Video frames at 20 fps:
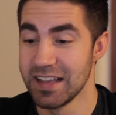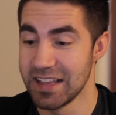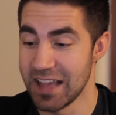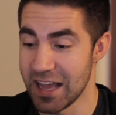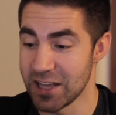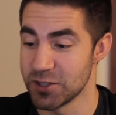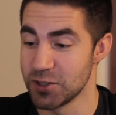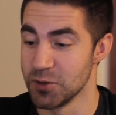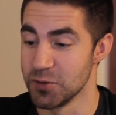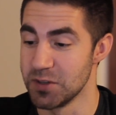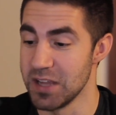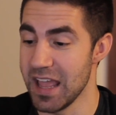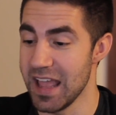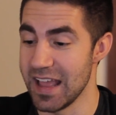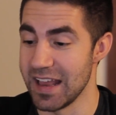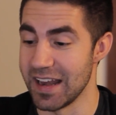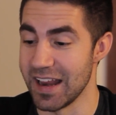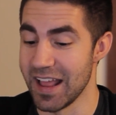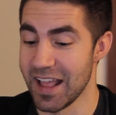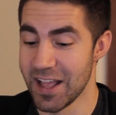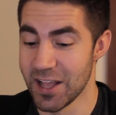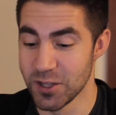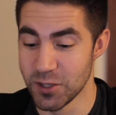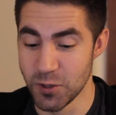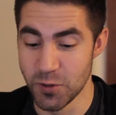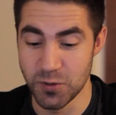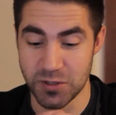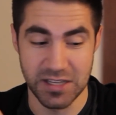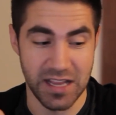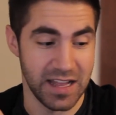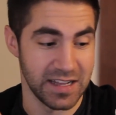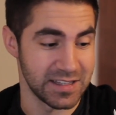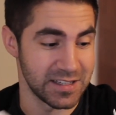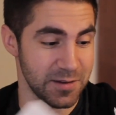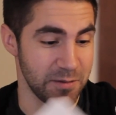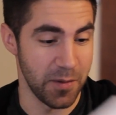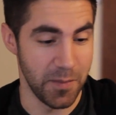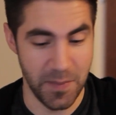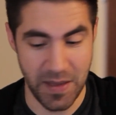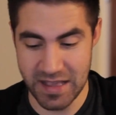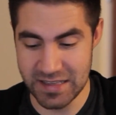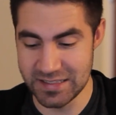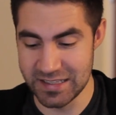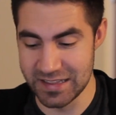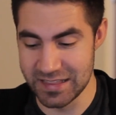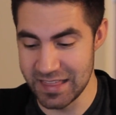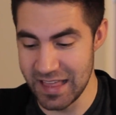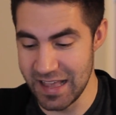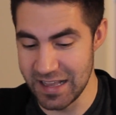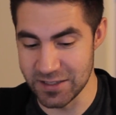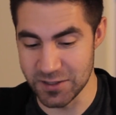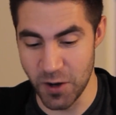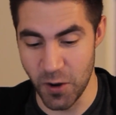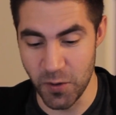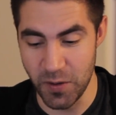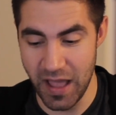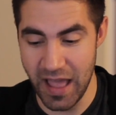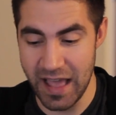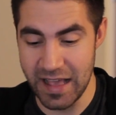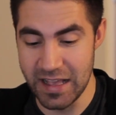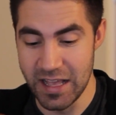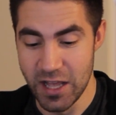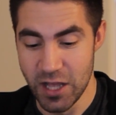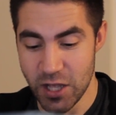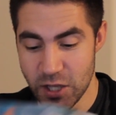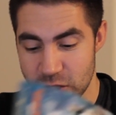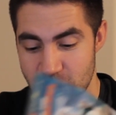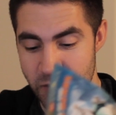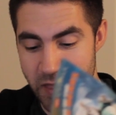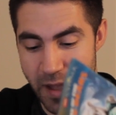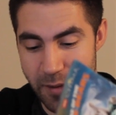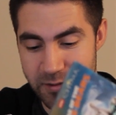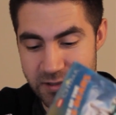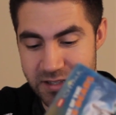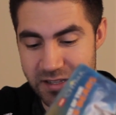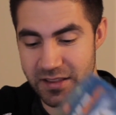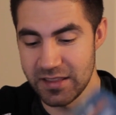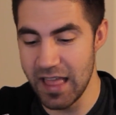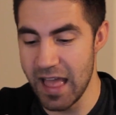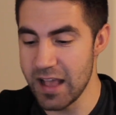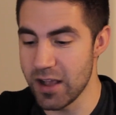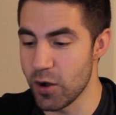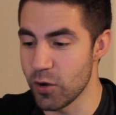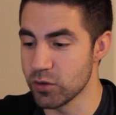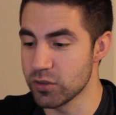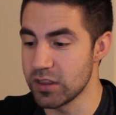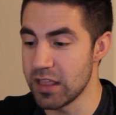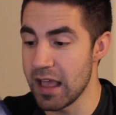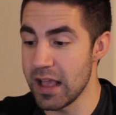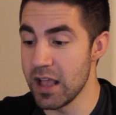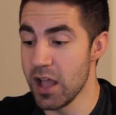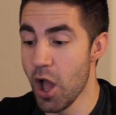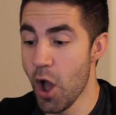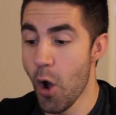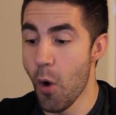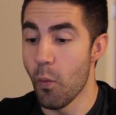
Yes, you did. You sent some amazing things. Okay, so that was the Lego thing.